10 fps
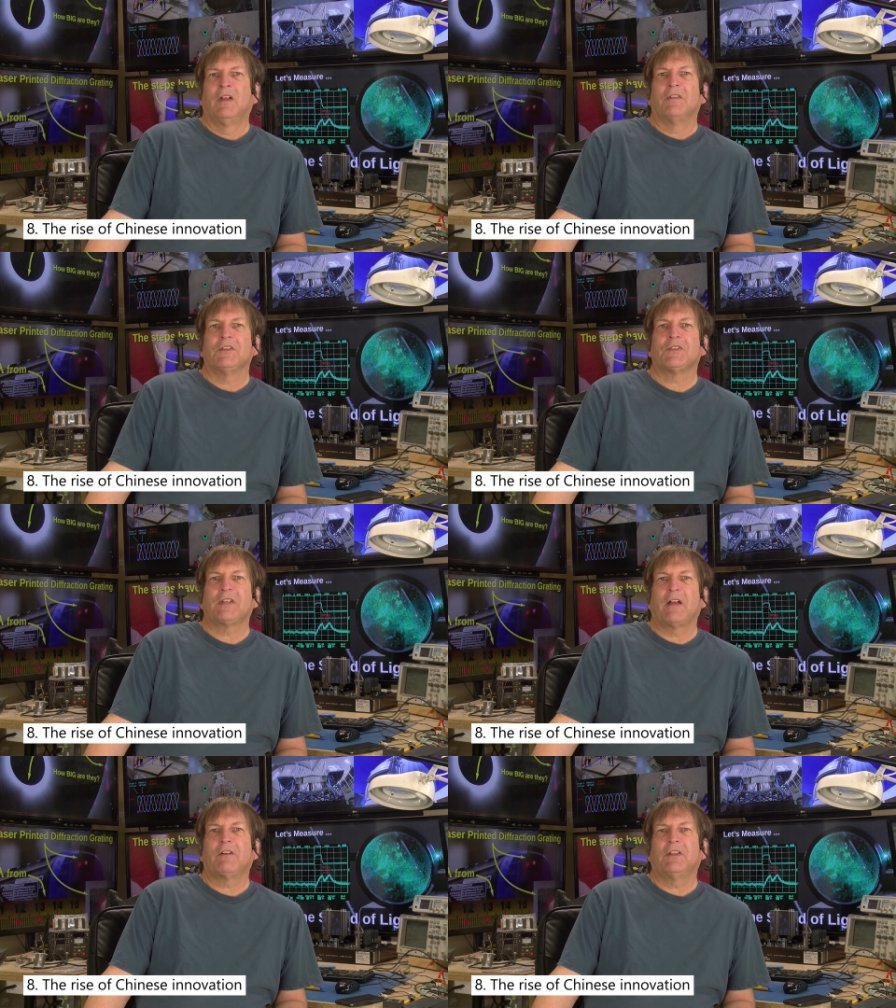The
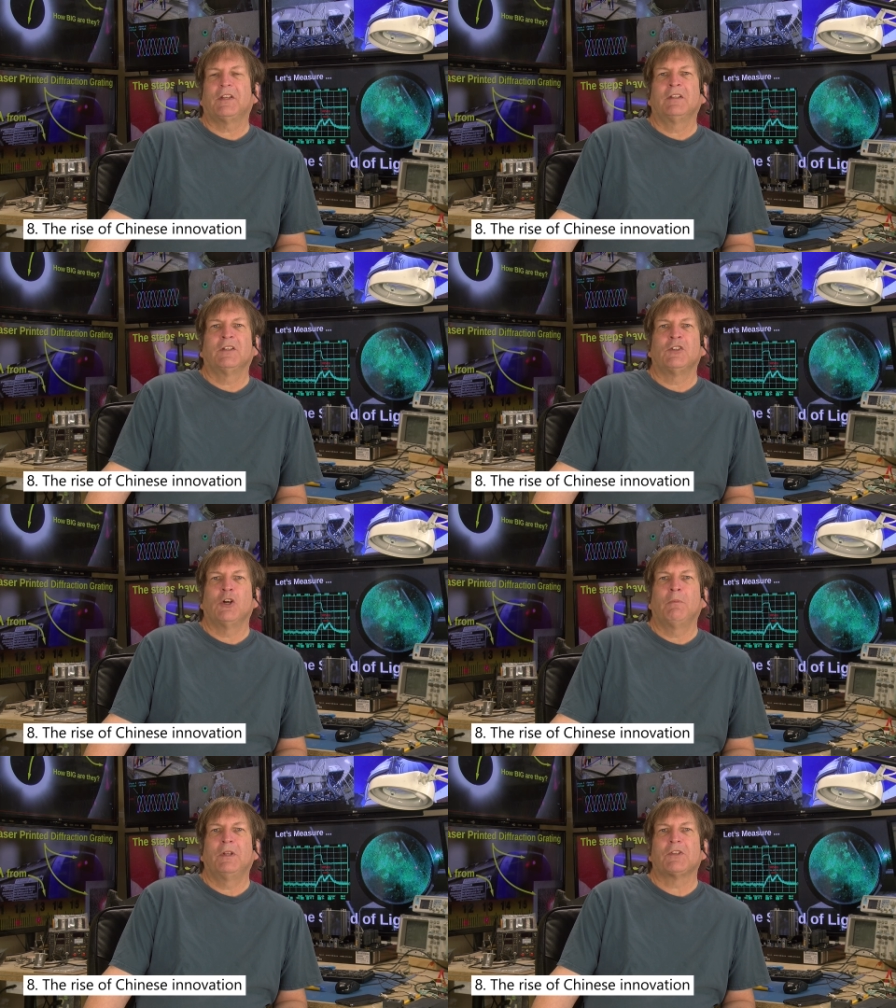scary thing that
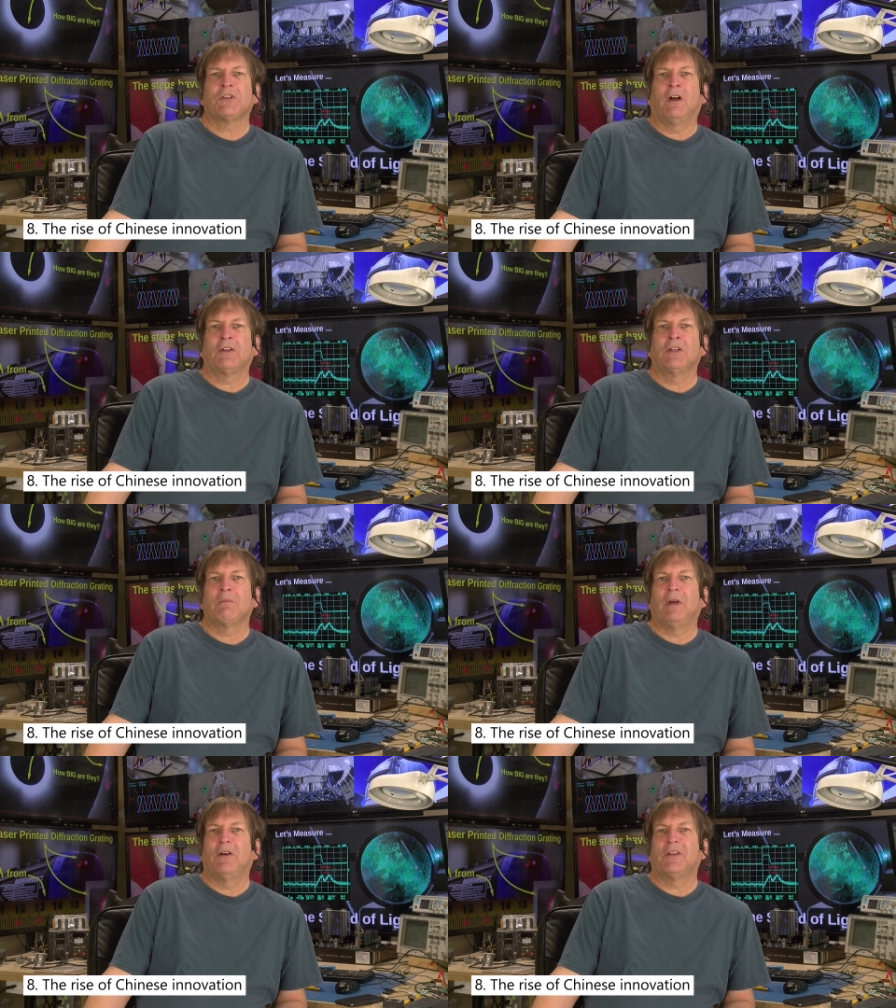nobody is talking
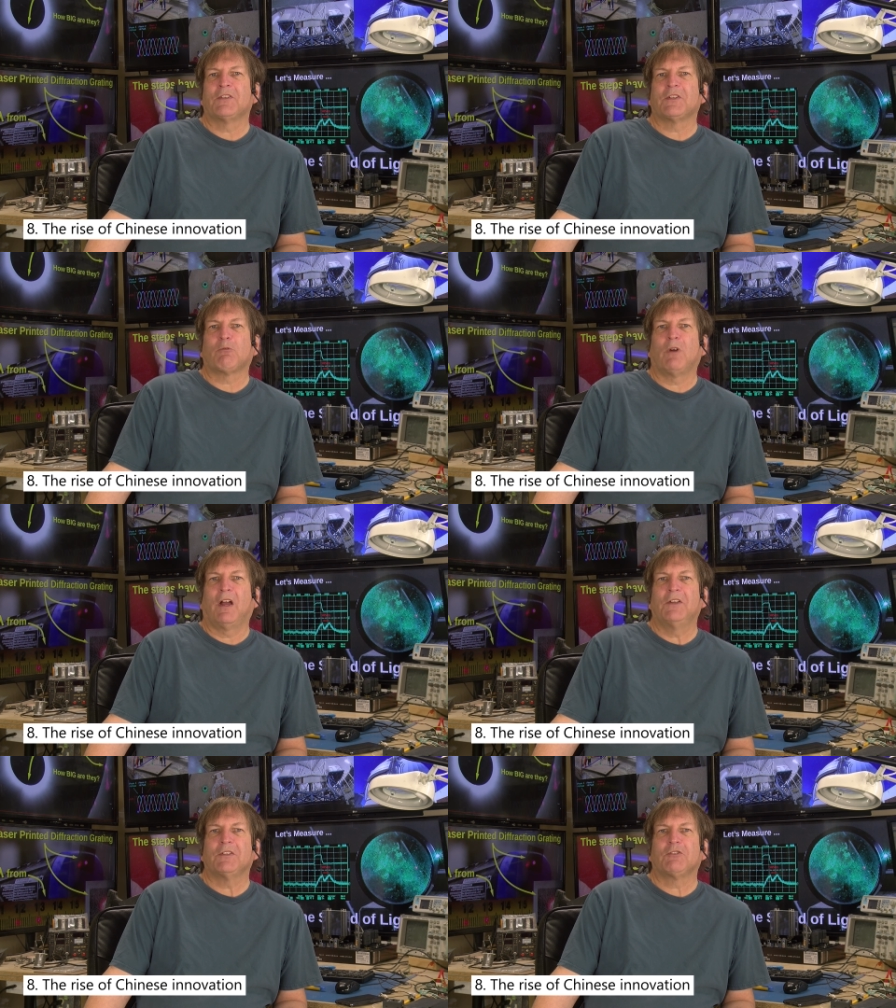about is the
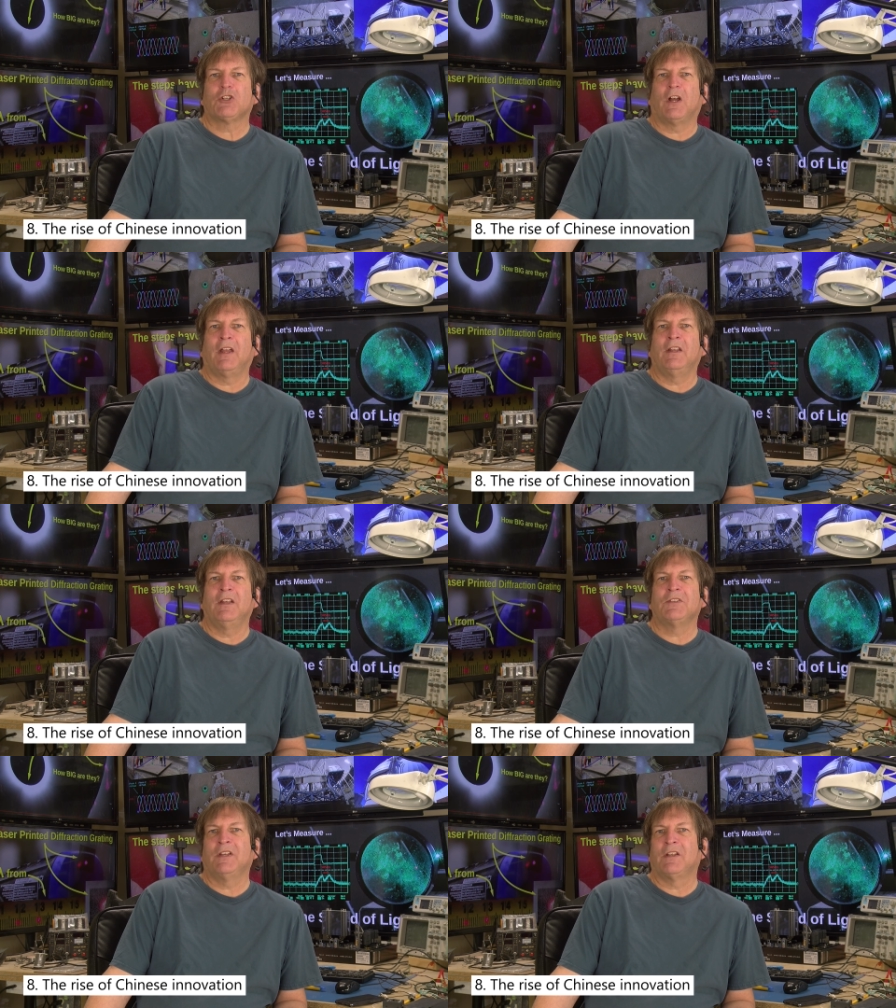rise of
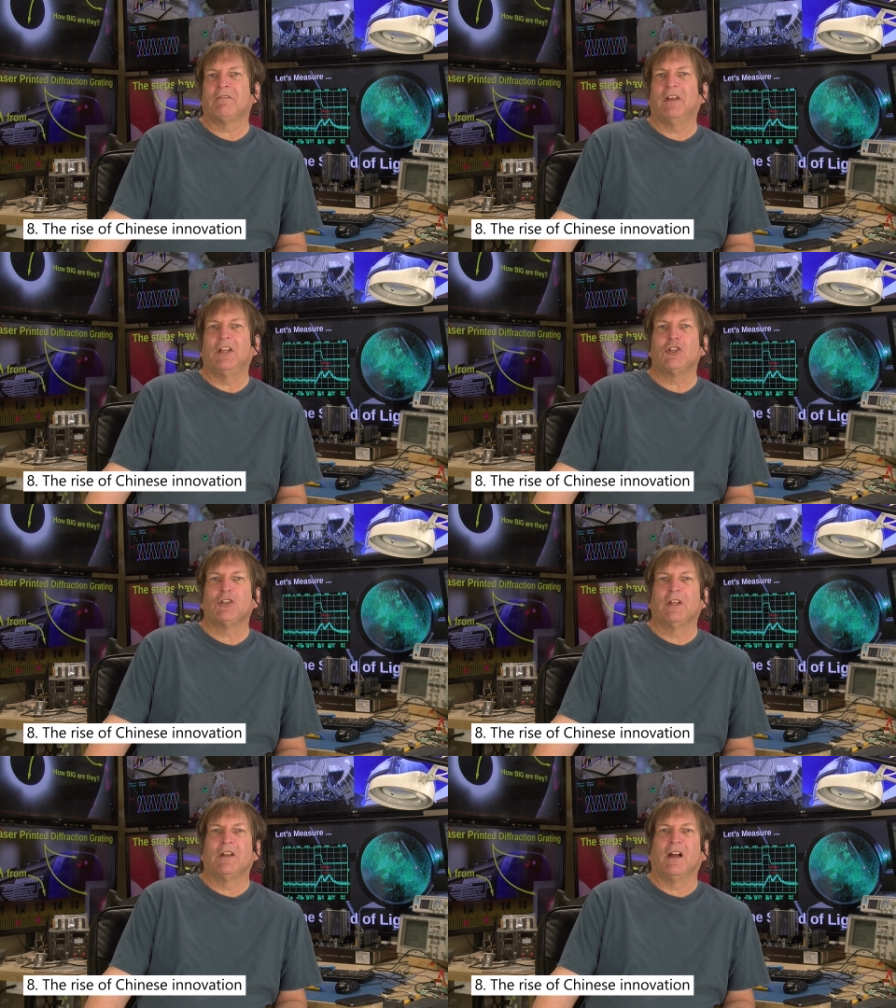Chinese
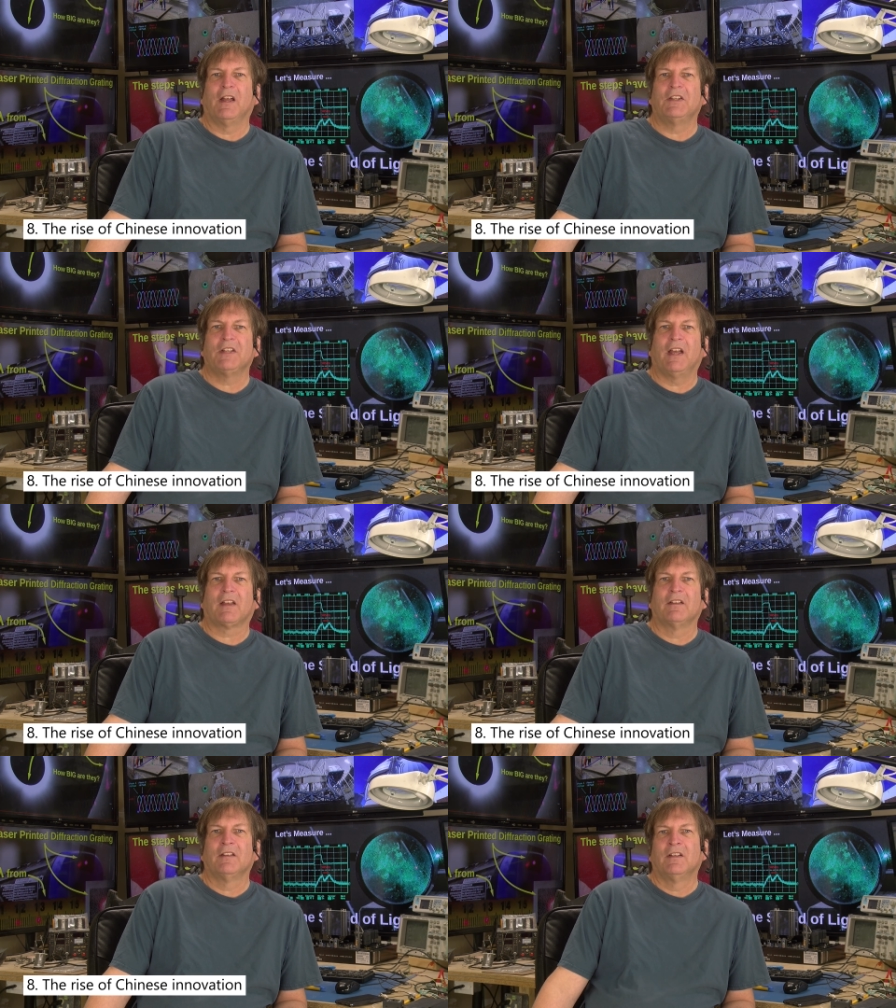innovation in high tech.